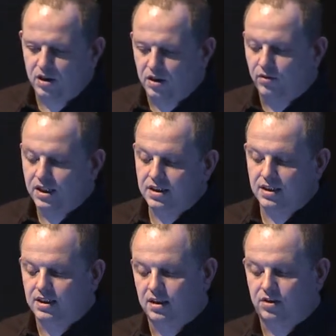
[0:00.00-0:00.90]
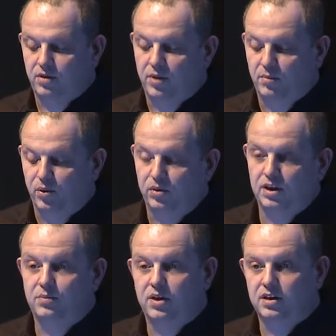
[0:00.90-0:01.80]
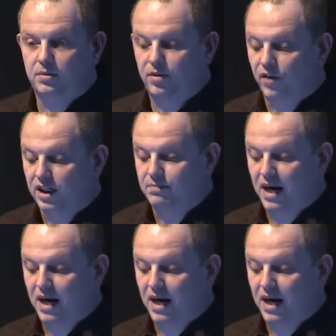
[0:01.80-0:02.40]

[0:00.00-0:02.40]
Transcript: And the reason it's extremely important is because it provides